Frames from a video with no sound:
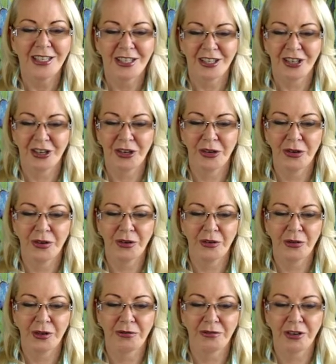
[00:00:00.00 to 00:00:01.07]
So
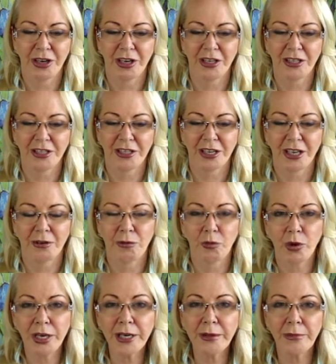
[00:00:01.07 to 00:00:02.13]
we've got, and
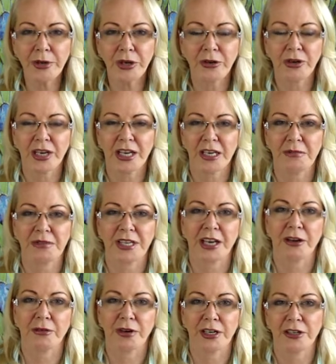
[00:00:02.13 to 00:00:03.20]
when Mercury comes out
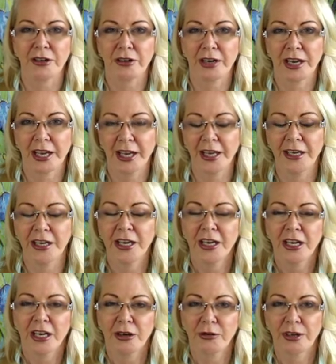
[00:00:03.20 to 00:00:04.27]
of retrograde,
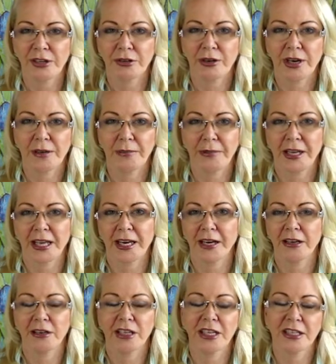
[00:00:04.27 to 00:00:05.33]
a retrograde
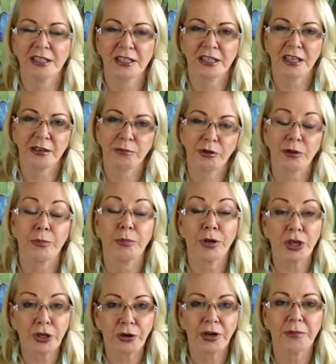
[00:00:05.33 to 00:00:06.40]
planet, it's, and with
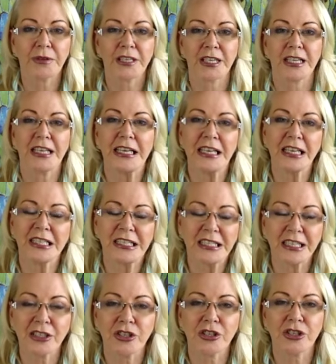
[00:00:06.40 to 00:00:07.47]
Mercury particularly, it's
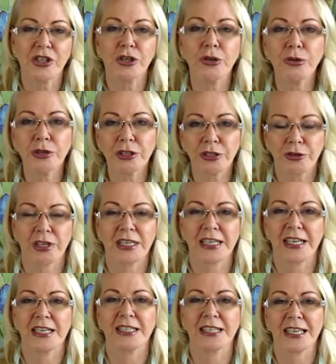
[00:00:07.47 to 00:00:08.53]
the two or three
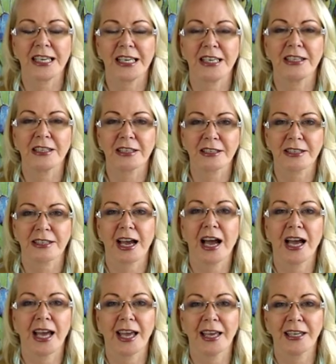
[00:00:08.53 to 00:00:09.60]
days either
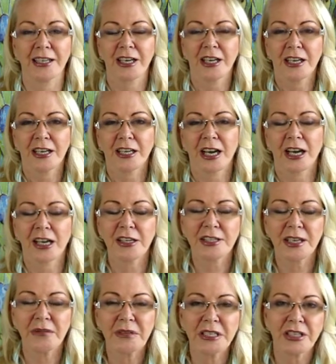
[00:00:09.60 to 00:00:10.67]
side. Uh,
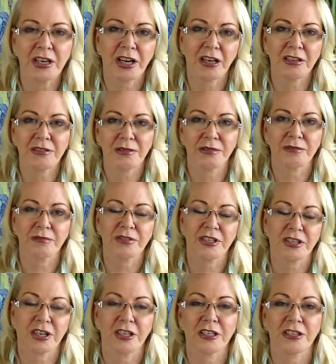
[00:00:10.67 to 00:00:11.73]
some astrologers will,
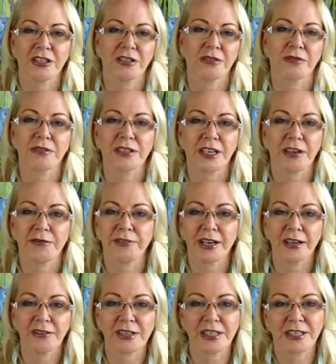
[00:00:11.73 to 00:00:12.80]
astrologers will say
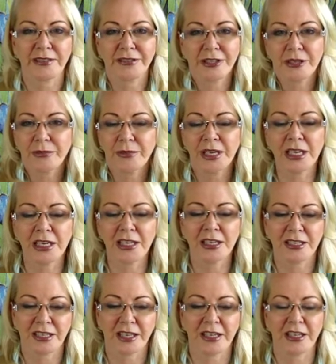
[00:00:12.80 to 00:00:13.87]
five to seven. To me,
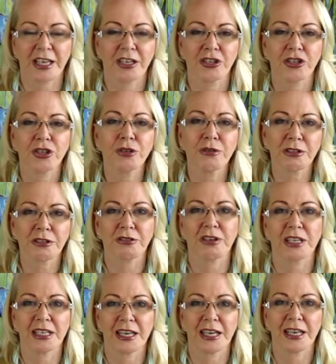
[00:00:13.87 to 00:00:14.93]
it's like that two or
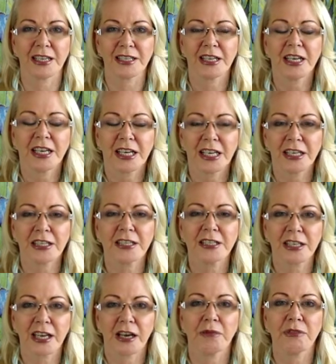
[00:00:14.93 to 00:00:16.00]
three days either
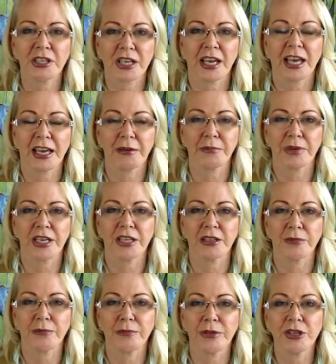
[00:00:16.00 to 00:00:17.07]
side, which can be the
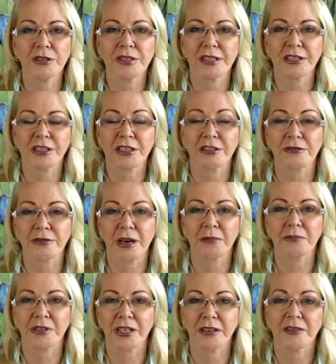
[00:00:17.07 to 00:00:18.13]
most
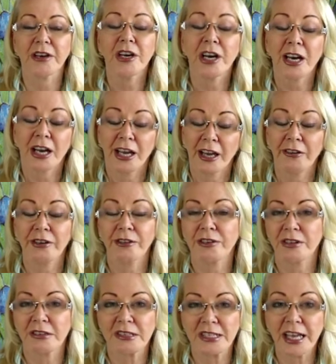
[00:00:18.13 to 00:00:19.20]
disruptive. However,
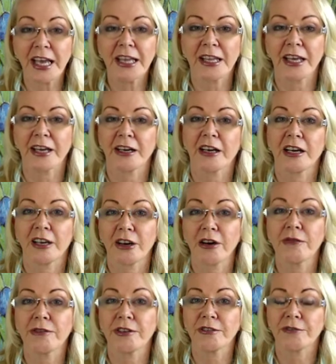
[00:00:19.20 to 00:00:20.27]
in saying that, I
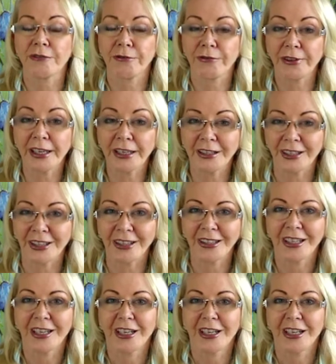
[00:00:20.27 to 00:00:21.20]
often feel it,